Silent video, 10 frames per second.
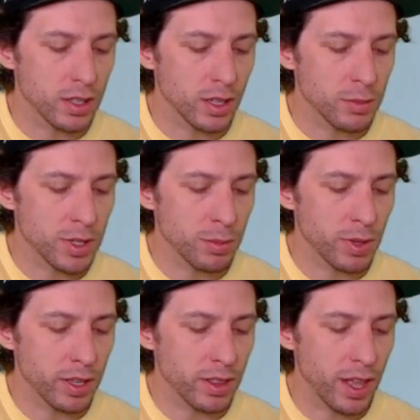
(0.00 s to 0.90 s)
Comes up
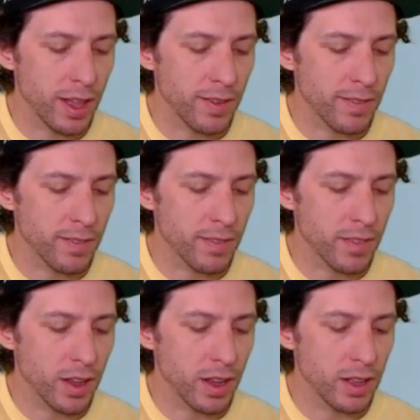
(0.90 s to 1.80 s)
like that.
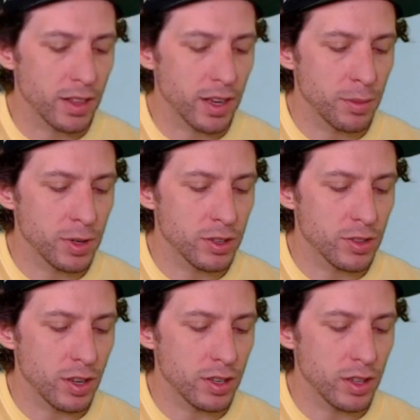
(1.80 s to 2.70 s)
And then I'm going to
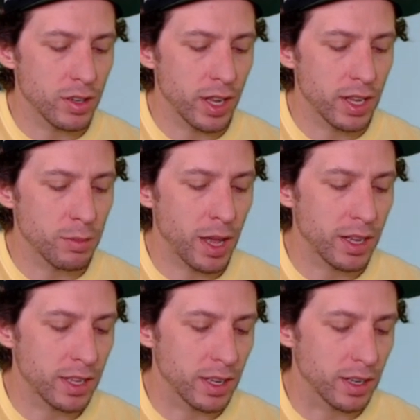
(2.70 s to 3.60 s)
draw another hand
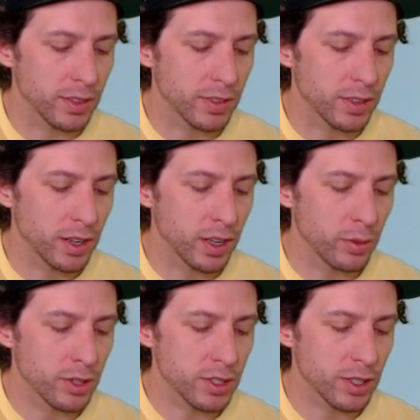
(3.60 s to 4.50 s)
back here. And
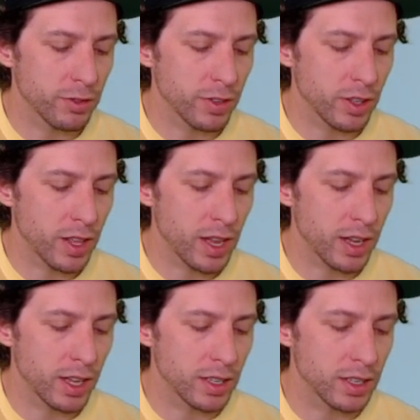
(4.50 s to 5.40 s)
we're just going to fill that
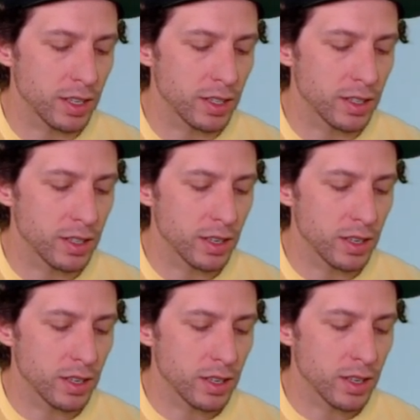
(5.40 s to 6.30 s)
hand in
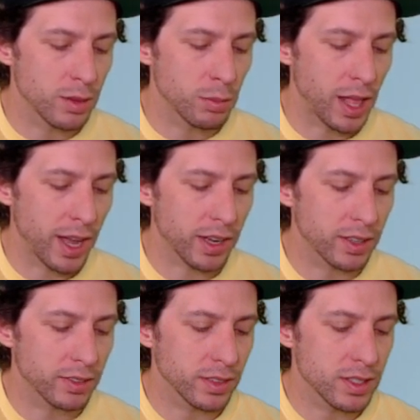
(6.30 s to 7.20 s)
black.
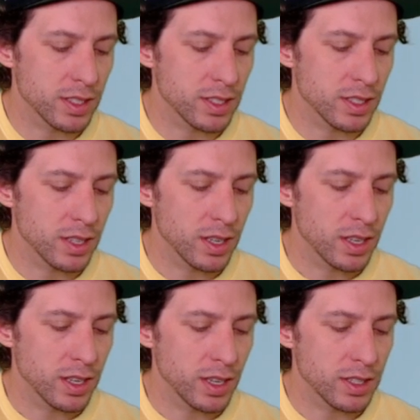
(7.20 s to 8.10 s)
Because
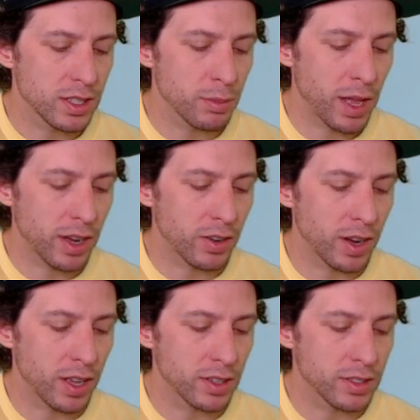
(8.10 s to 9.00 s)
it's in the
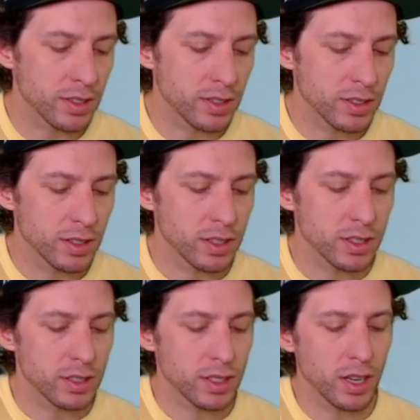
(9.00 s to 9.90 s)
background.
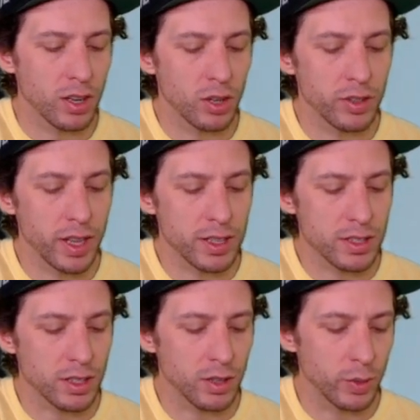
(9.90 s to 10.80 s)
It's kind of holding that
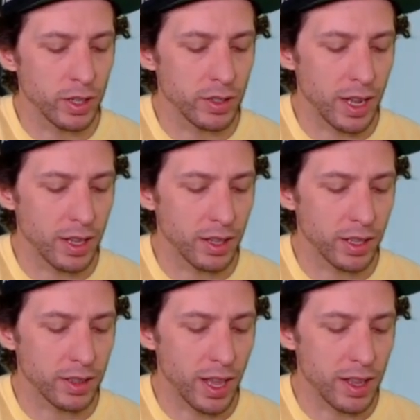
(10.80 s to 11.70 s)
steering wheel down
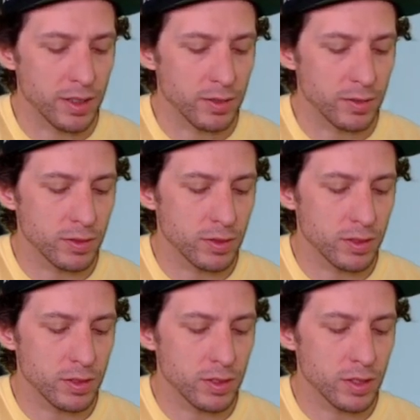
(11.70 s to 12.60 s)
like that.
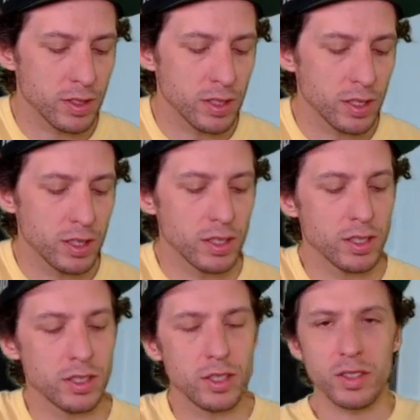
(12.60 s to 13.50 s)

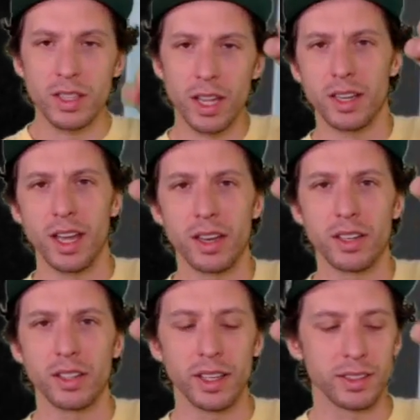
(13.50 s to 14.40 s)
So it's kind of down
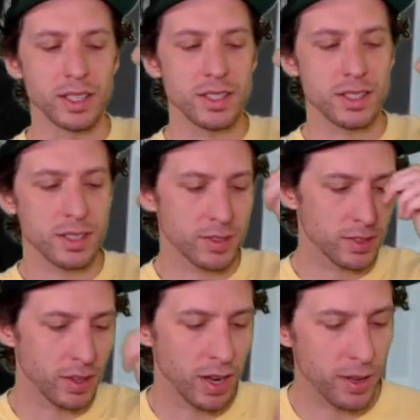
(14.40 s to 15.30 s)
here like this.
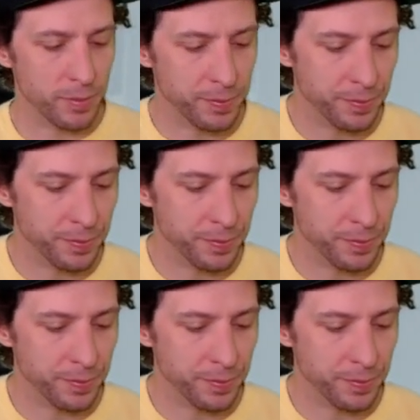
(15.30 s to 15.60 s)
Alright?